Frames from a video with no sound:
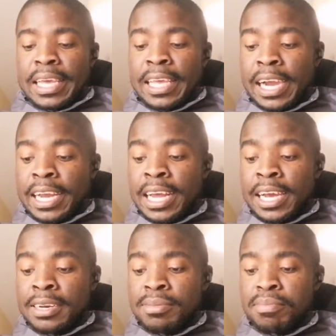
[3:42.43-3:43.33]
He had
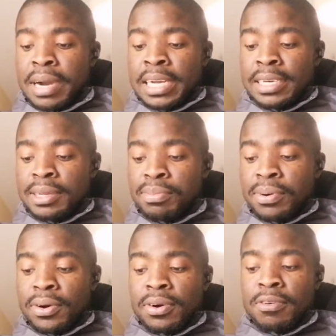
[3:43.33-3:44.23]
had
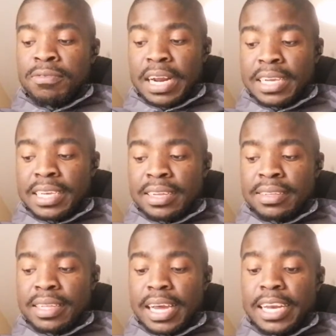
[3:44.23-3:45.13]
multiple fractures